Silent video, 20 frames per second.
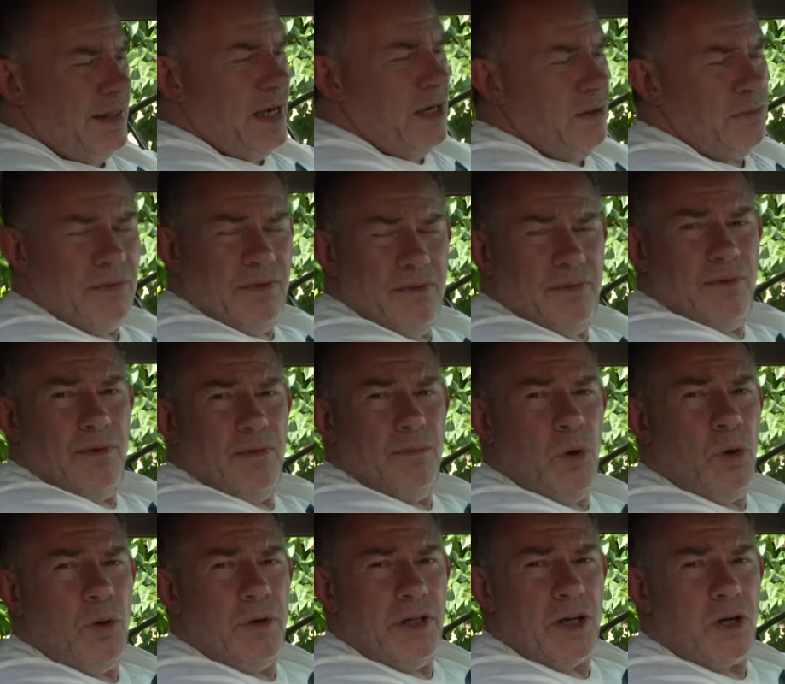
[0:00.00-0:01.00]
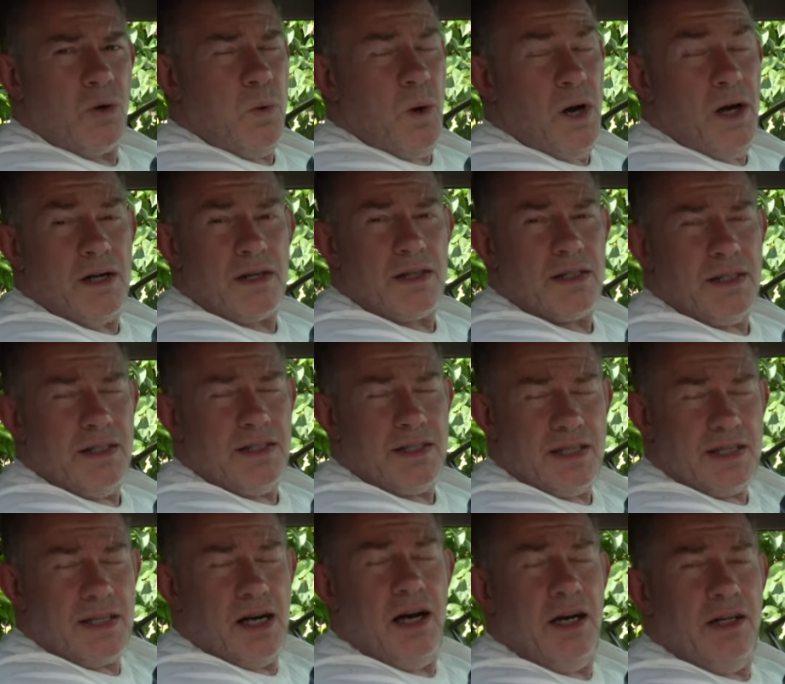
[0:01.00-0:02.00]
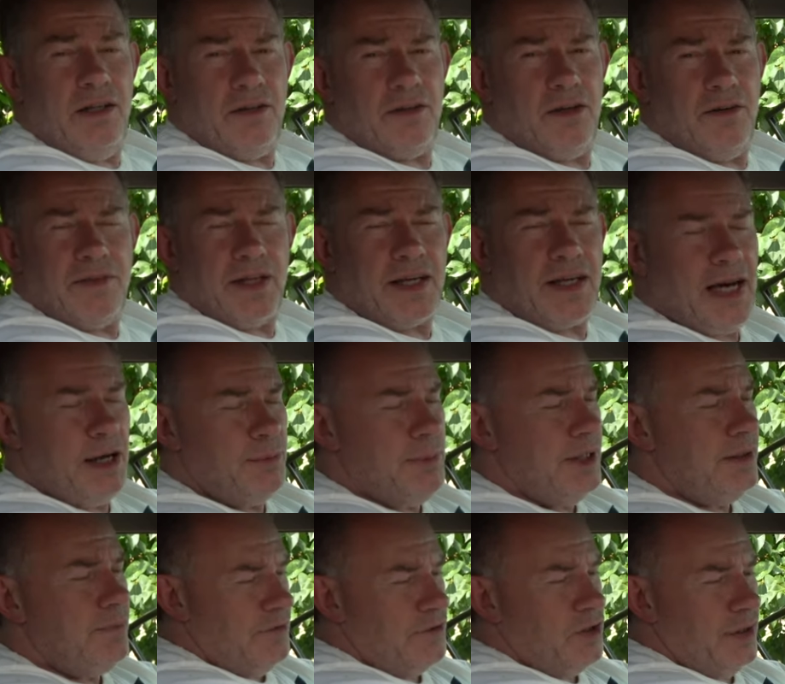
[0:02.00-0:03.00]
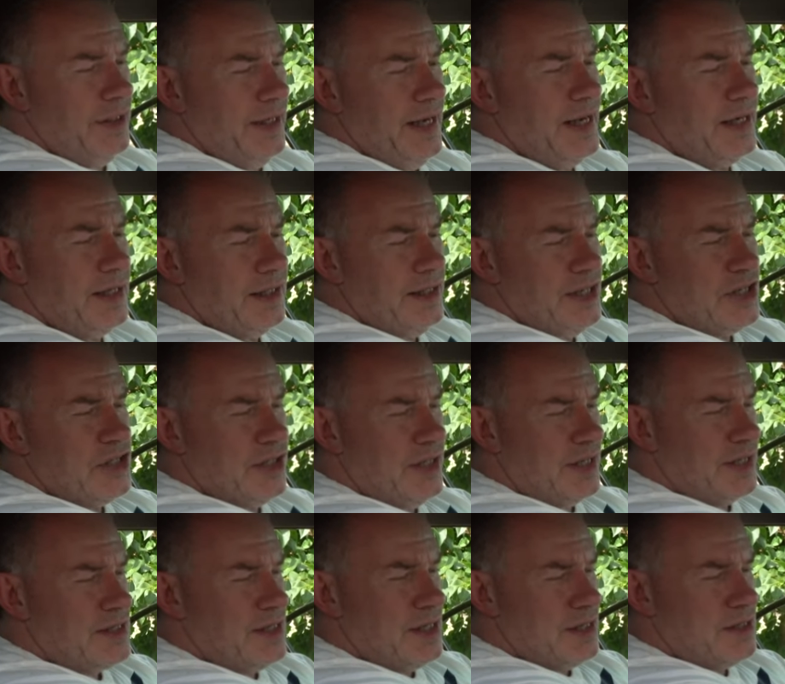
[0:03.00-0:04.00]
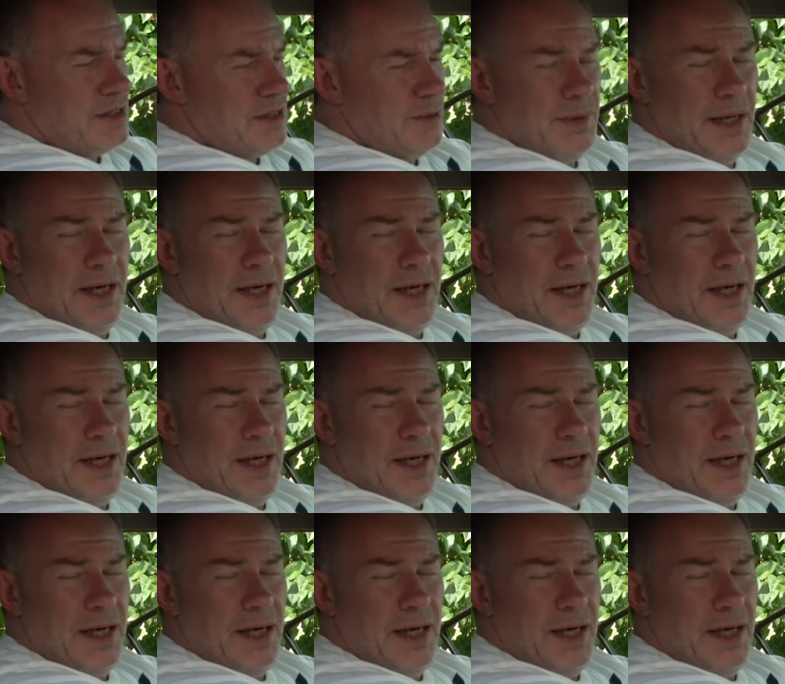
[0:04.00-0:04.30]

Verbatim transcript: Now, more in the quirks and design of the cabin, we have got the air conditioning system